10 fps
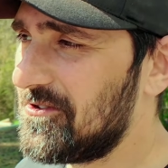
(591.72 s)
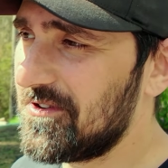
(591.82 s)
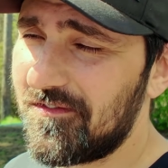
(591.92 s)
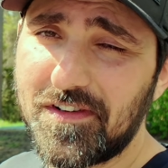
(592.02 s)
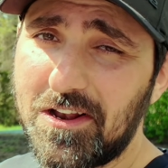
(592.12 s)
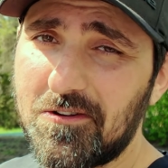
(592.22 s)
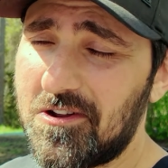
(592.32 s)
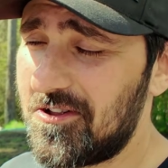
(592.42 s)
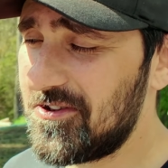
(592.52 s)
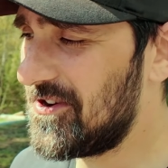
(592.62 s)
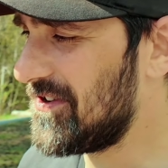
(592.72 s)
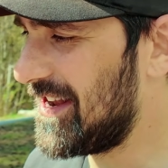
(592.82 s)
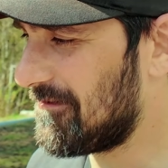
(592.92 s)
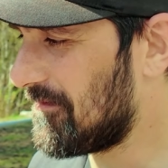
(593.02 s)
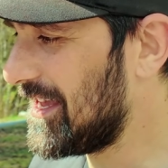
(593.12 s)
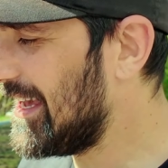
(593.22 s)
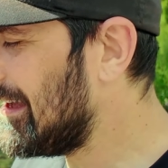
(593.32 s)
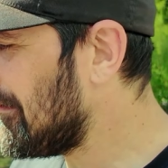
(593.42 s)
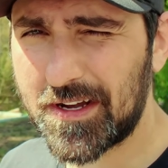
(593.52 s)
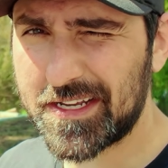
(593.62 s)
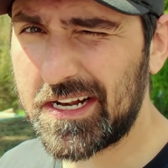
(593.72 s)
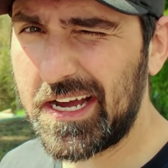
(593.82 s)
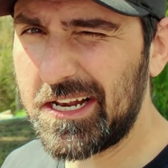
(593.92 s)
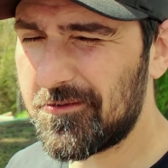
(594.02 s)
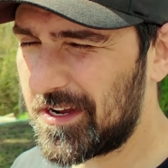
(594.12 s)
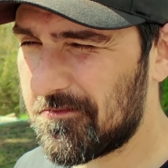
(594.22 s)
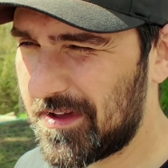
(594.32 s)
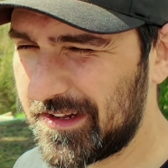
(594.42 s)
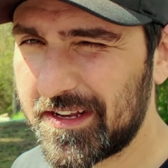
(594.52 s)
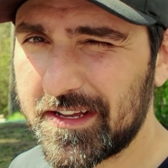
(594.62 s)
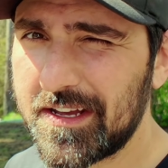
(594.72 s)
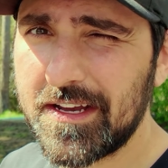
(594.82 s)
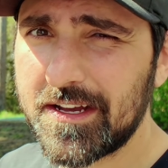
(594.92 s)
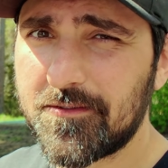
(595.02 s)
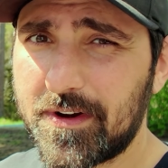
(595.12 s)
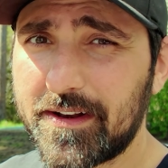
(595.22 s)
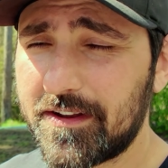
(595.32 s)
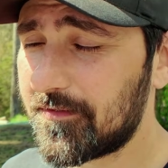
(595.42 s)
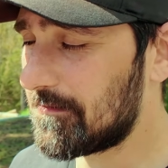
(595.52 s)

to a fellow lawn nerd like me. So I can highly recommend renting